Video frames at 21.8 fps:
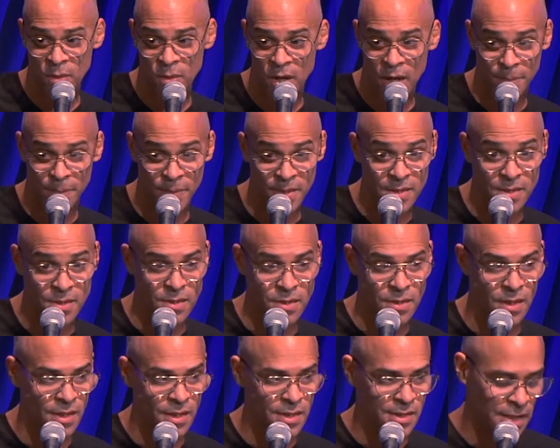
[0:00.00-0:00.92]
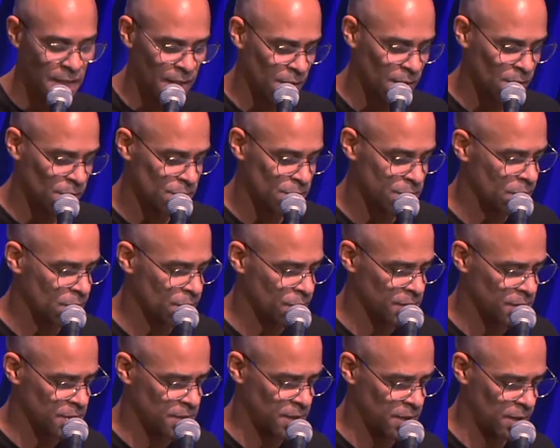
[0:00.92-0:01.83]
Maupin's Tales of
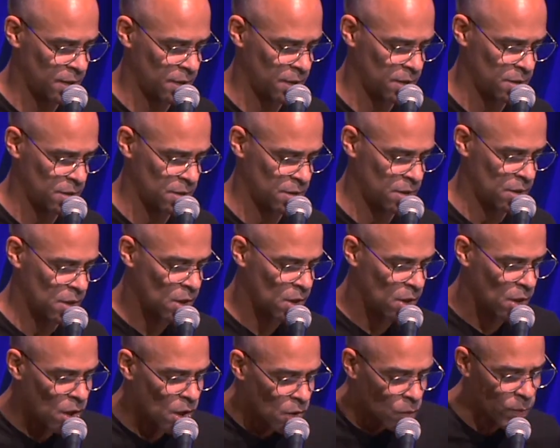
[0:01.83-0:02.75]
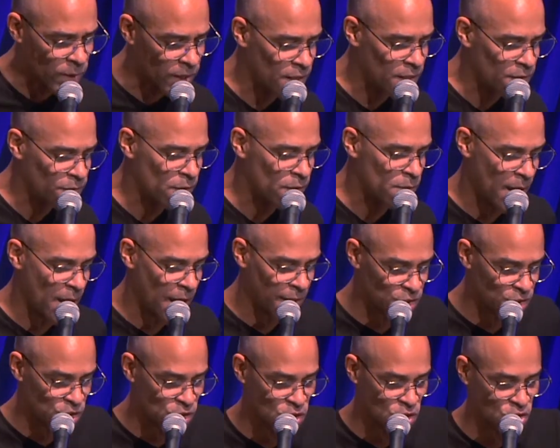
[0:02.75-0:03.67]
the City. We even
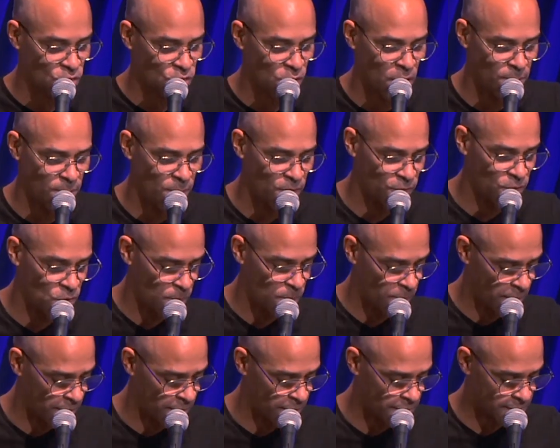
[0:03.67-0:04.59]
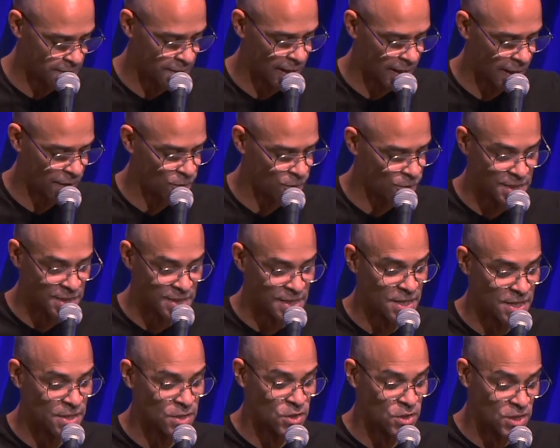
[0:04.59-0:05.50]
managed to scrape a few pennies together to
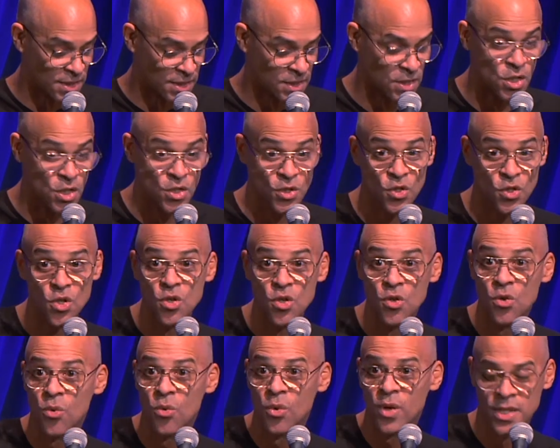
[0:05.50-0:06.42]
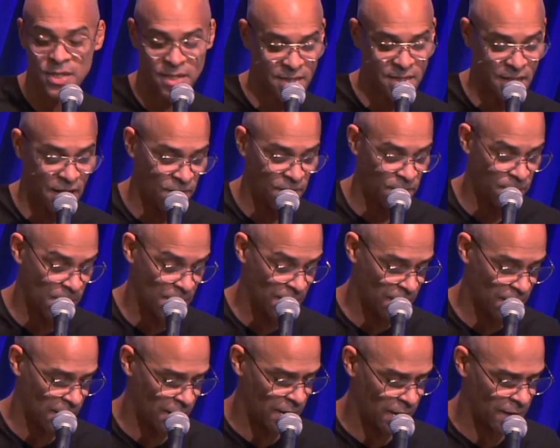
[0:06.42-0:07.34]
see Disney's newest
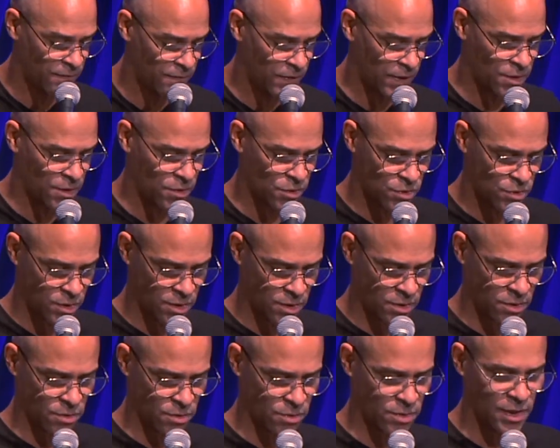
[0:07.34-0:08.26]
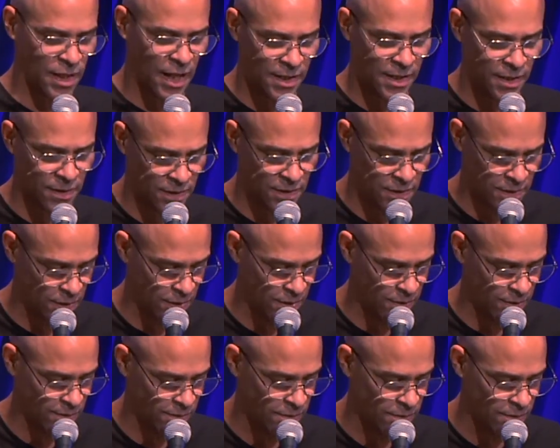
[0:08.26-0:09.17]
adventure, Lion
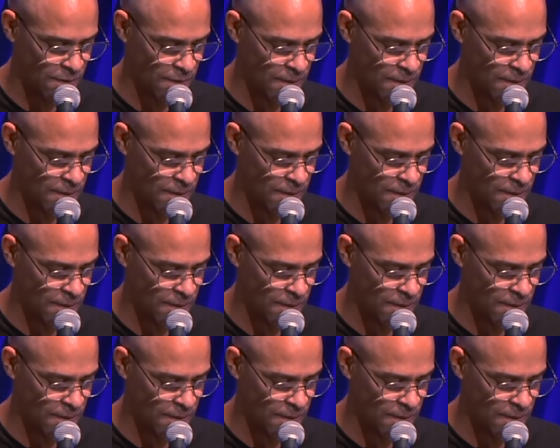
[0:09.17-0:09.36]
King.